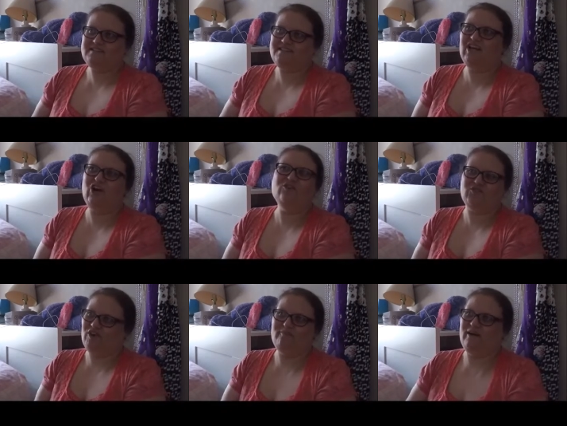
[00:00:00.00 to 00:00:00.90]
still
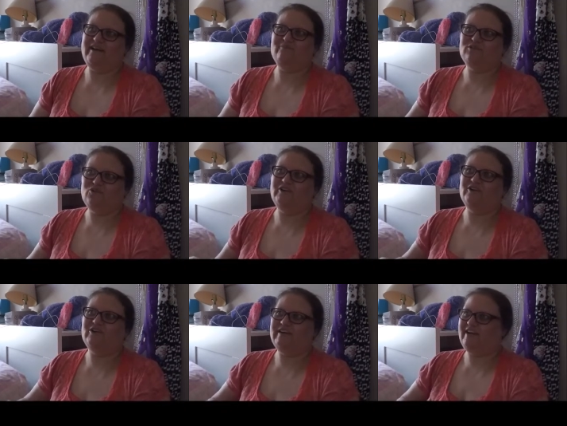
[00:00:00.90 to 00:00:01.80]
from my
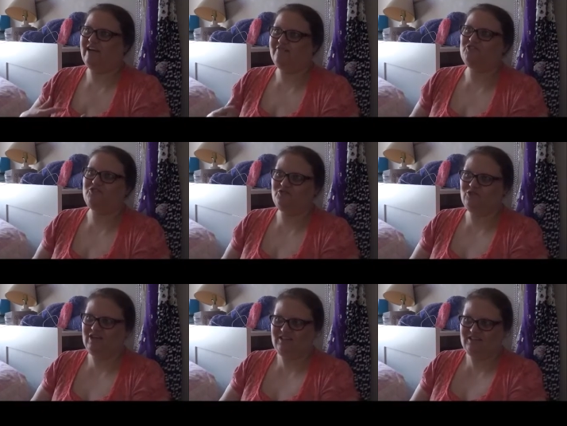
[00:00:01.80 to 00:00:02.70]
employer, and I have to
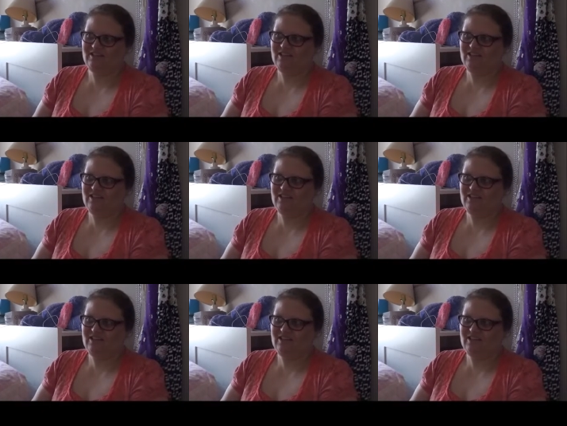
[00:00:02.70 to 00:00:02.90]
uh,